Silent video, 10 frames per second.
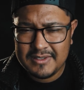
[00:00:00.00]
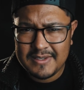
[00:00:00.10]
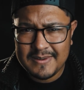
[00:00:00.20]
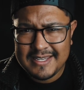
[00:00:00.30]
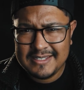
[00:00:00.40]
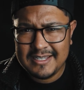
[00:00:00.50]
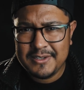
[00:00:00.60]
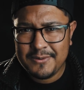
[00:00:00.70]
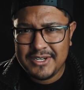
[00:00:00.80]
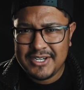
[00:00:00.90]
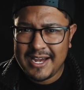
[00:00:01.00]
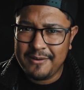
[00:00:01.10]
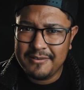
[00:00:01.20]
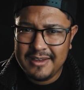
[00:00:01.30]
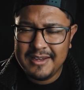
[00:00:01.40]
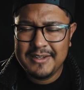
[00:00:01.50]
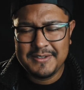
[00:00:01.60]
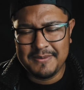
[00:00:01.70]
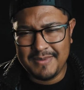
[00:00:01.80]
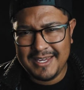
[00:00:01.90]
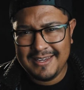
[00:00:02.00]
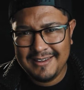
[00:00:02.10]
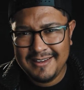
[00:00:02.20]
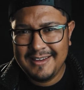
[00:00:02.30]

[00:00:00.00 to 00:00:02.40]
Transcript: don't hesitate to reach out to me,